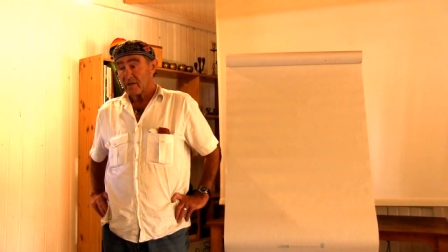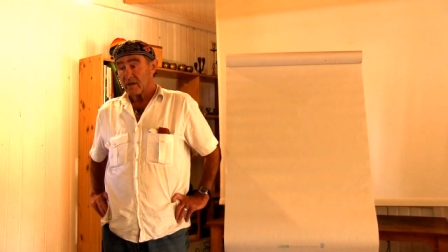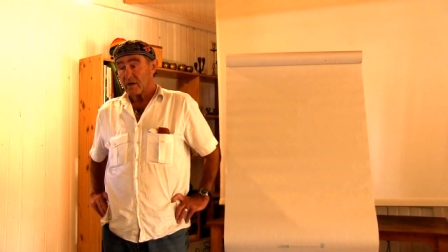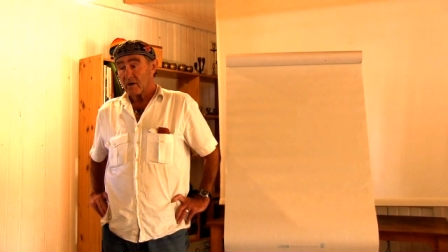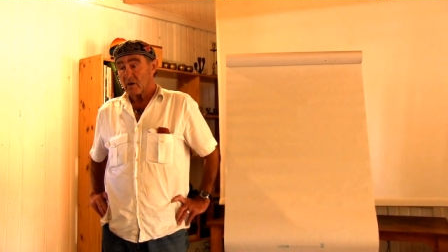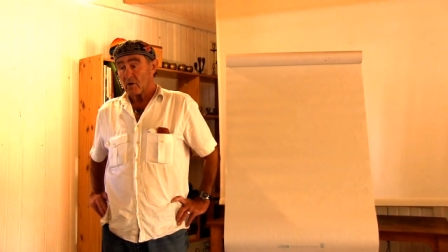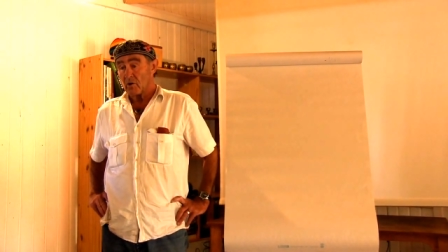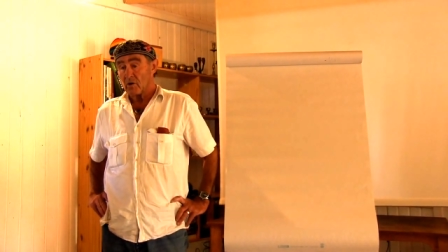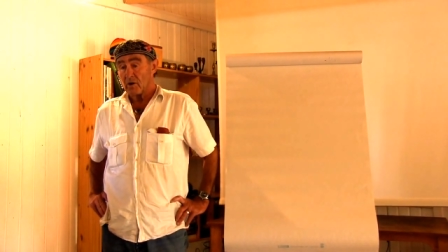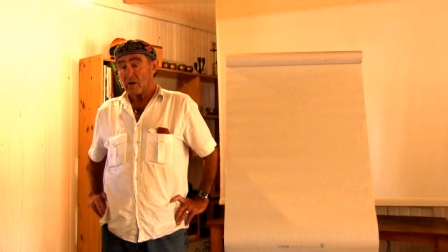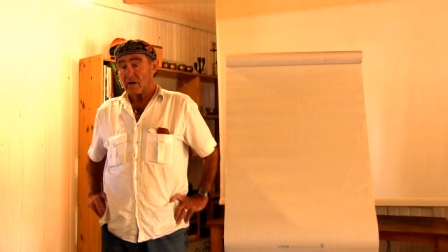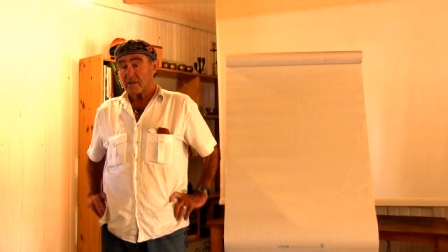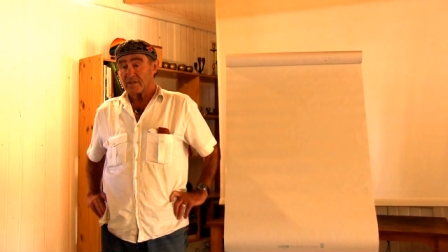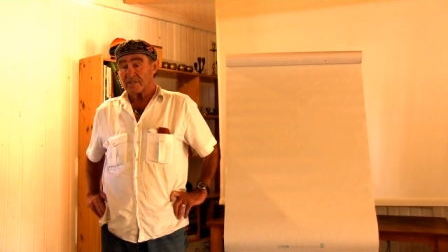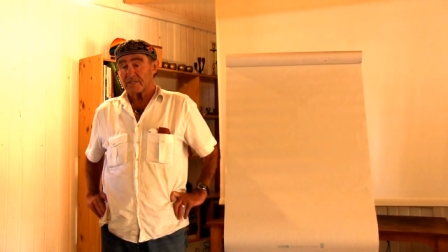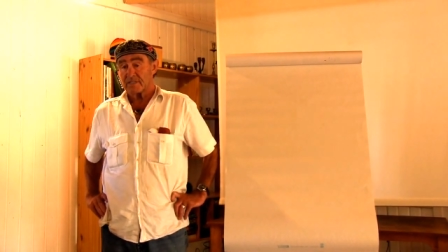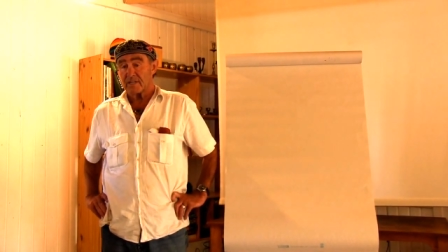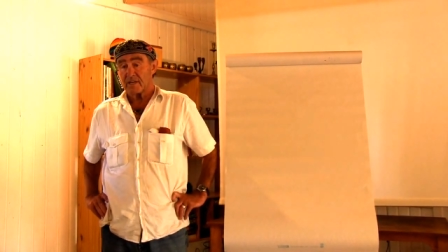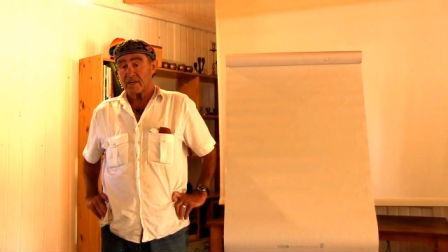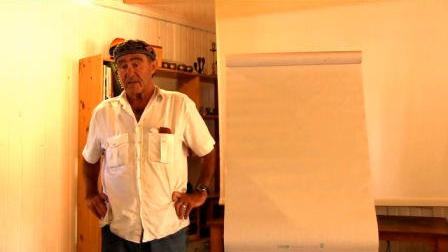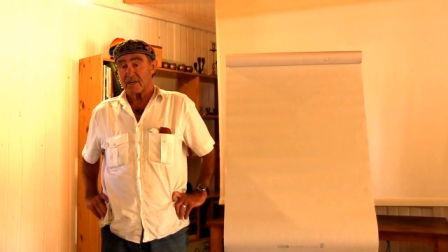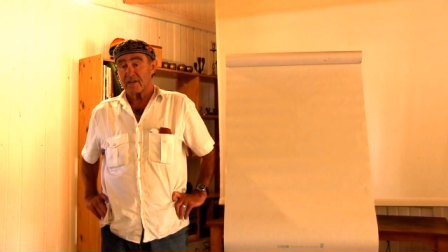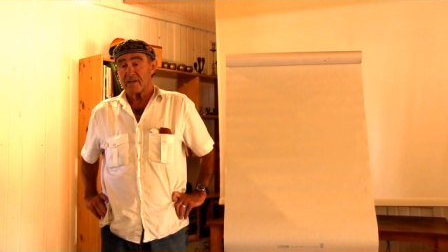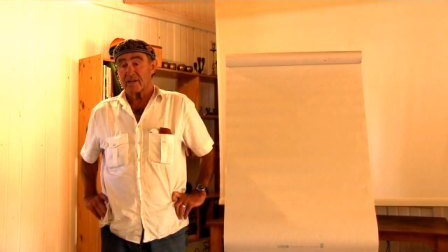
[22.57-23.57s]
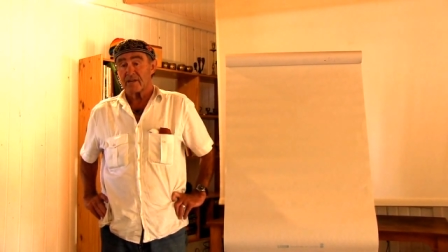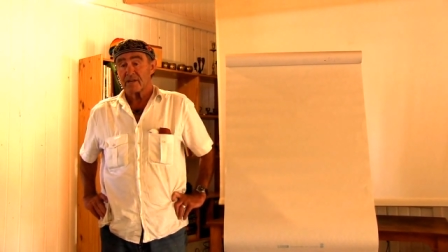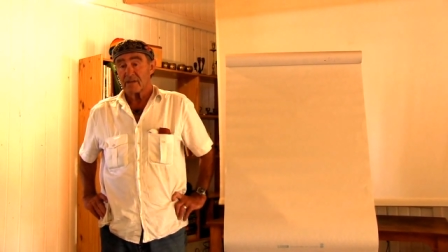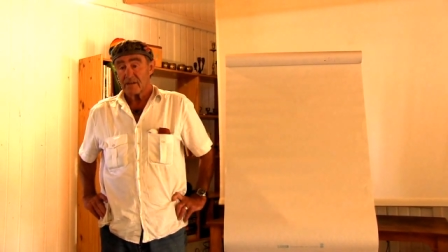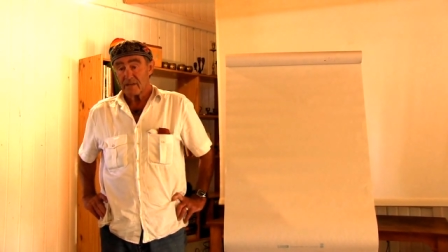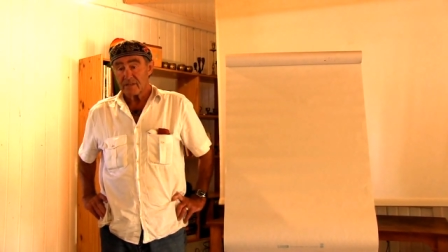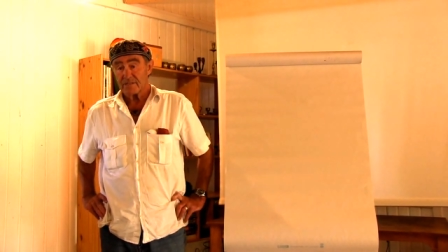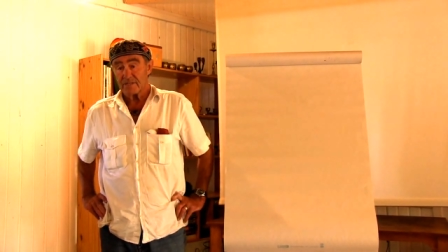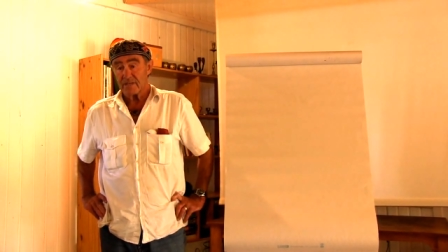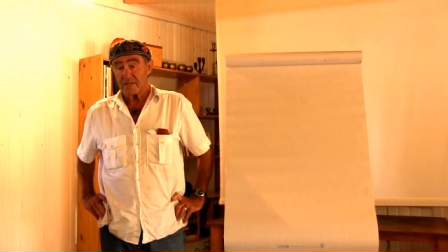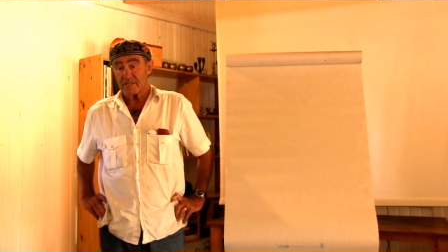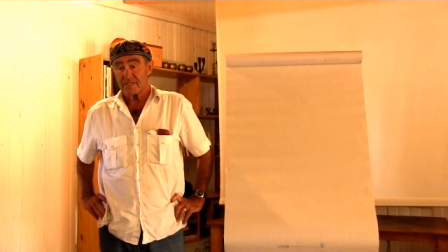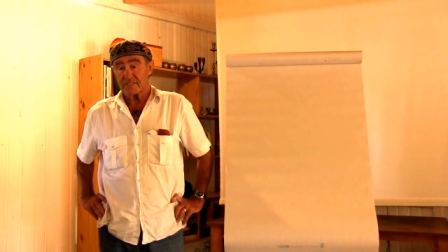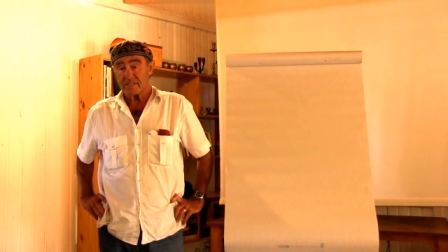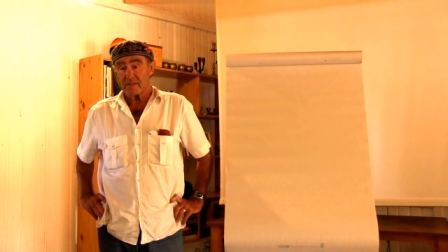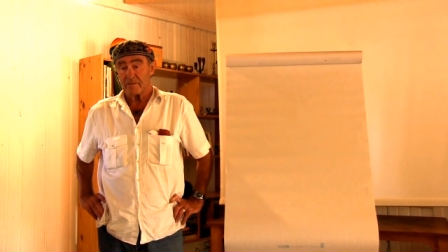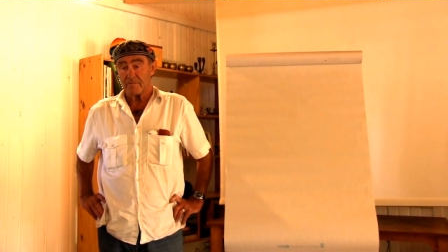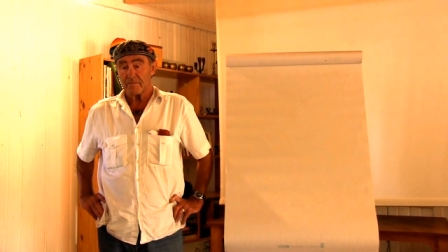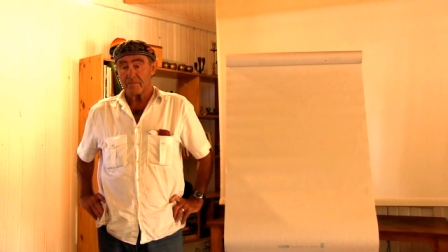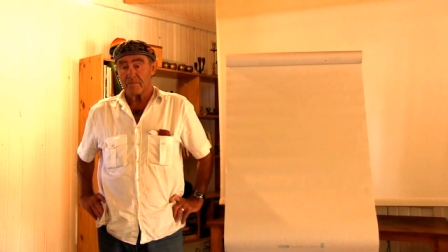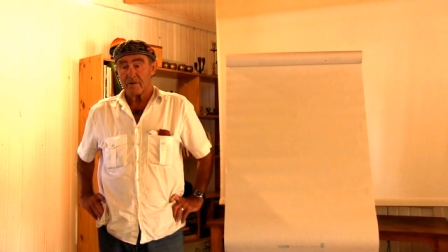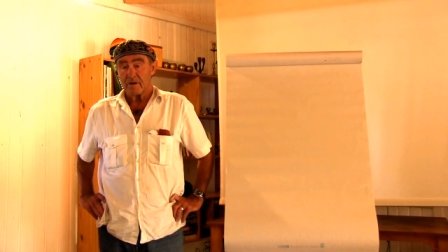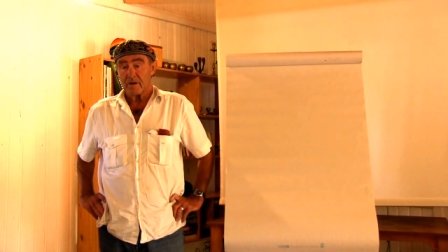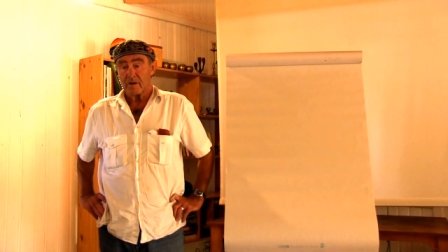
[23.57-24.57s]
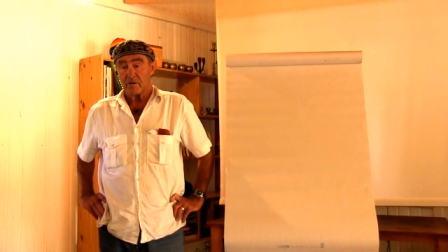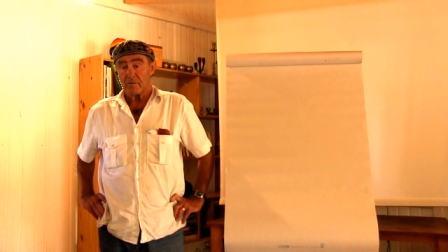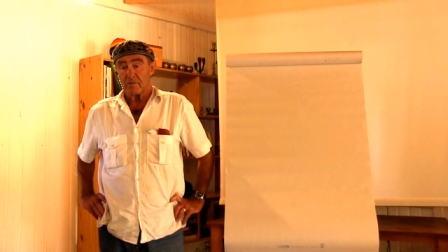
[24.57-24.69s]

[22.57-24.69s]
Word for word: A holistic system